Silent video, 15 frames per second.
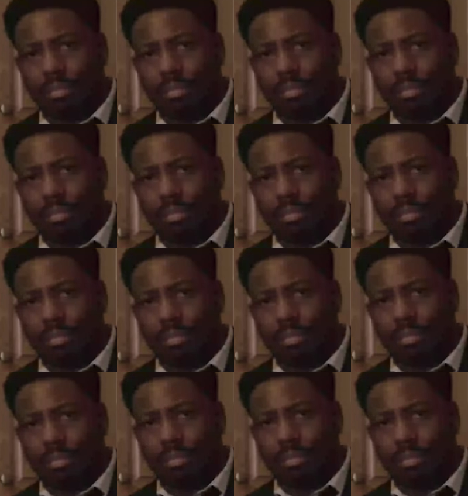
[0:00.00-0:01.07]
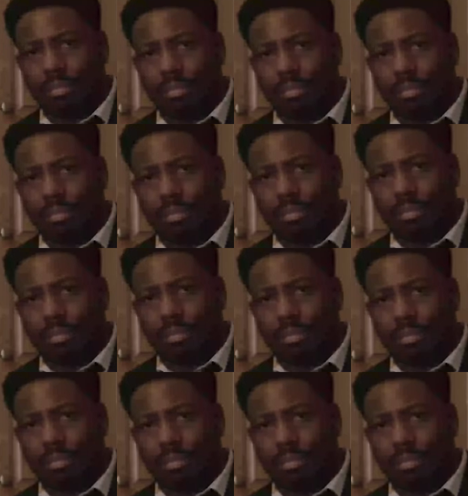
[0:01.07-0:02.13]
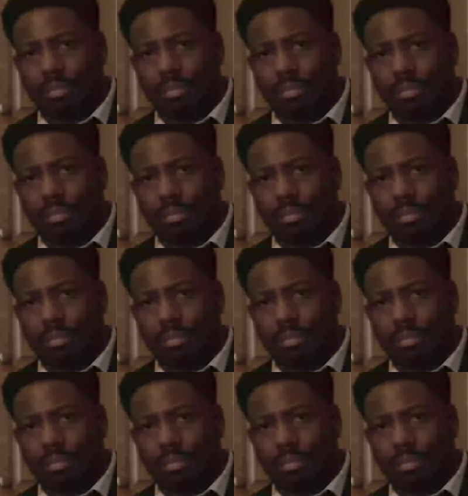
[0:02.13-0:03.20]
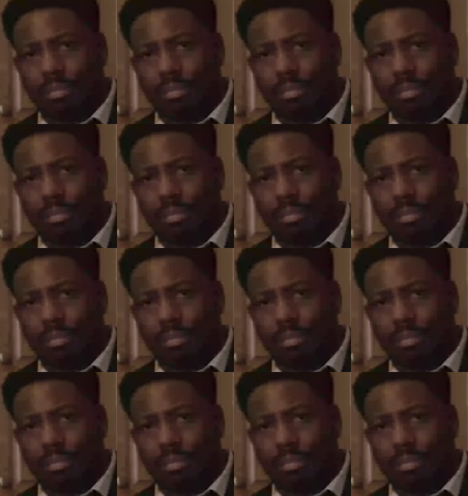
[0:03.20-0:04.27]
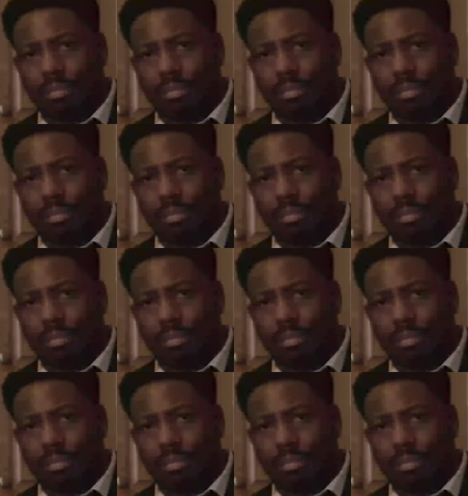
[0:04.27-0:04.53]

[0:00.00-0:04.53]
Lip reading: No words are spoken by the person on screen.